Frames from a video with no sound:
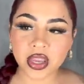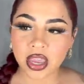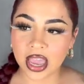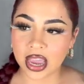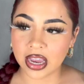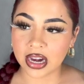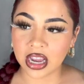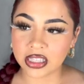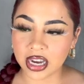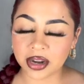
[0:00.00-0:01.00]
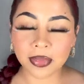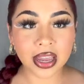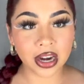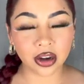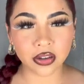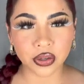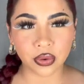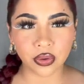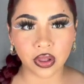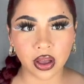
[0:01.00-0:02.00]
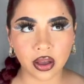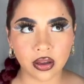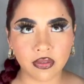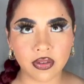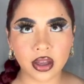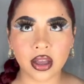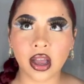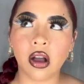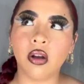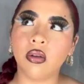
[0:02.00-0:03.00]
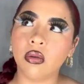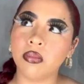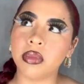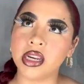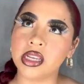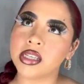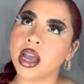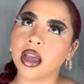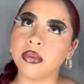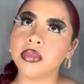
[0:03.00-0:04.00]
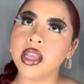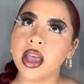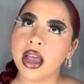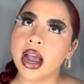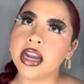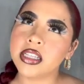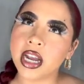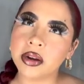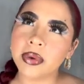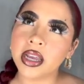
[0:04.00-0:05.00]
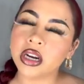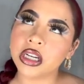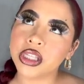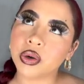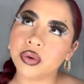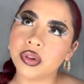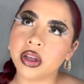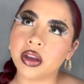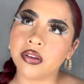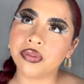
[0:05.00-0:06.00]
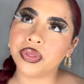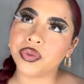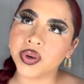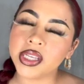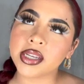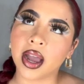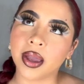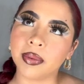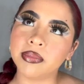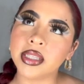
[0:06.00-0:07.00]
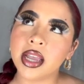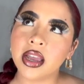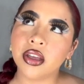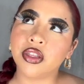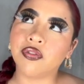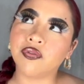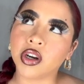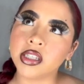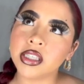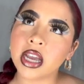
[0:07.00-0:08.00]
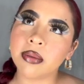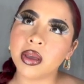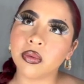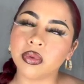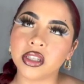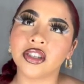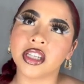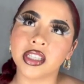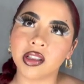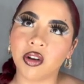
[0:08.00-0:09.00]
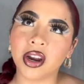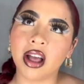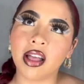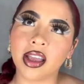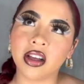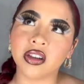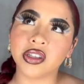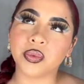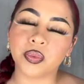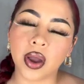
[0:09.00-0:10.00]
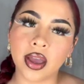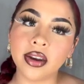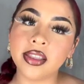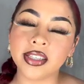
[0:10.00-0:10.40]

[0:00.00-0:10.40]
And I dyed my hair a total of how many times? I dyed my hair a total of 3 times. The first time it was just L'Oreal High Colors Red.